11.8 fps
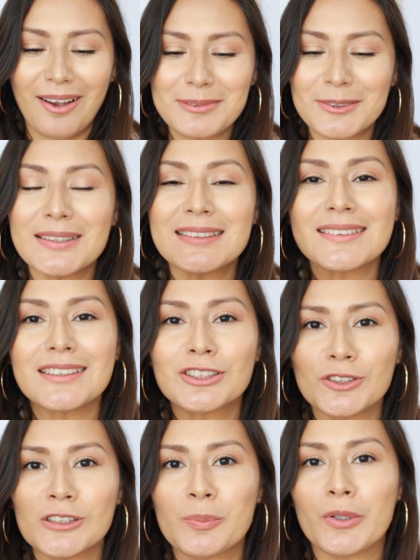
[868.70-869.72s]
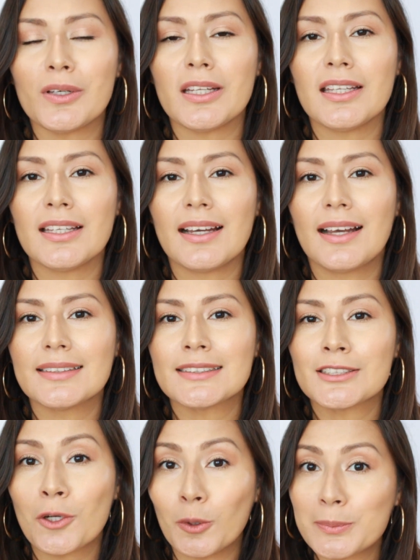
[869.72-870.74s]
So I took the Juice Beauty
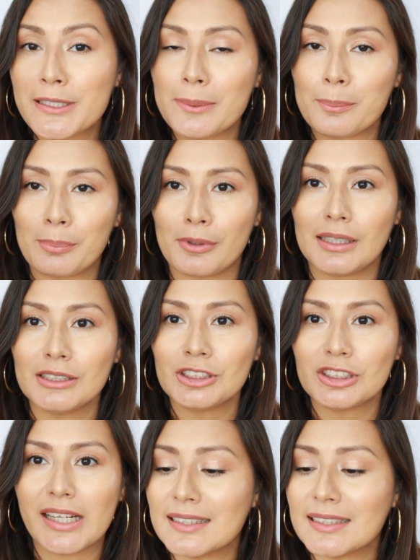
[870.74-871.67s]
sculpting brush.